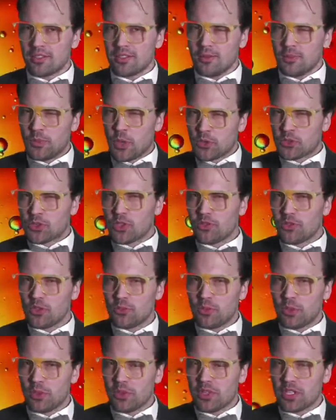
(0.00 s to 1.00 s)
most of you
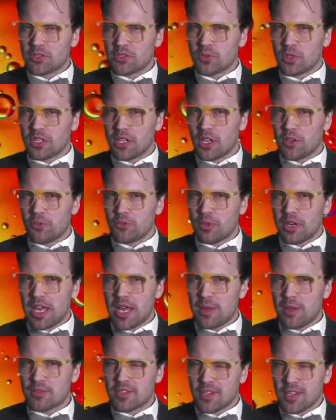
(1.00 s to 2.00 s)
pulled this one off,
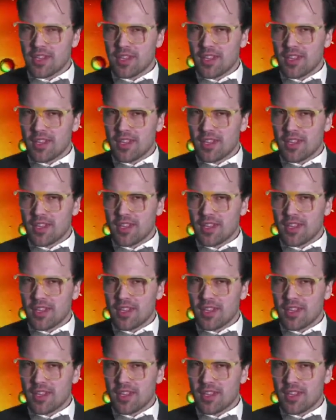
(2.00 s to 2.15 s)
perhaps.